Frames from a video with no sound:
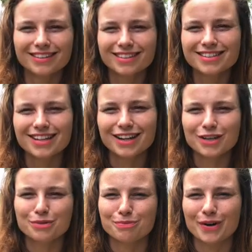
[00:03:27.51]
The
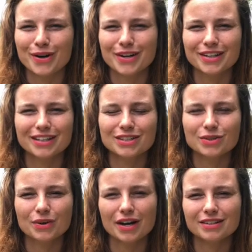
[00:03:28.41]
second part is
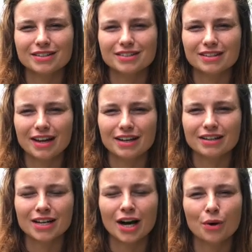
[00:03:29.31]
to
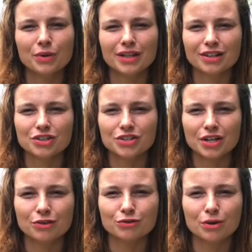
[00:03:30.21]
understand how we can
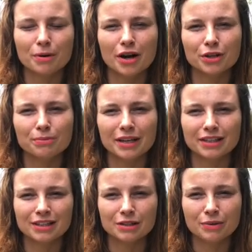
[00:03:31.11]
shift from
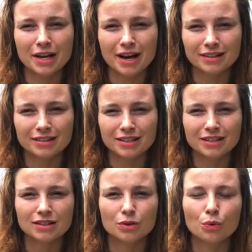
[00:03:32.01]
automatically
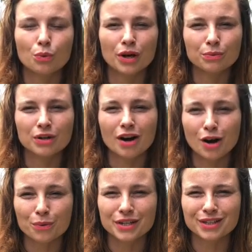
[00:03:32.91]
reacting when we
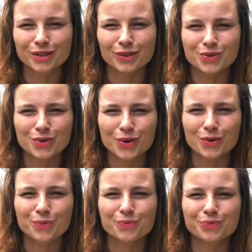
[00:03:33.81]
are within
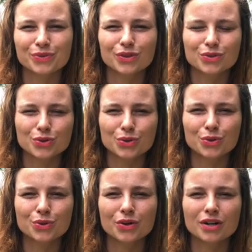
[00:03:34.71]
control
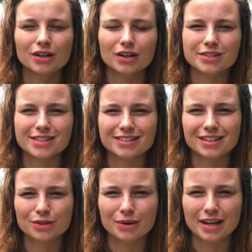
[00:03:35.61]
to consciously
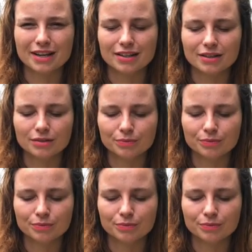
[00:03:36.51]
creating.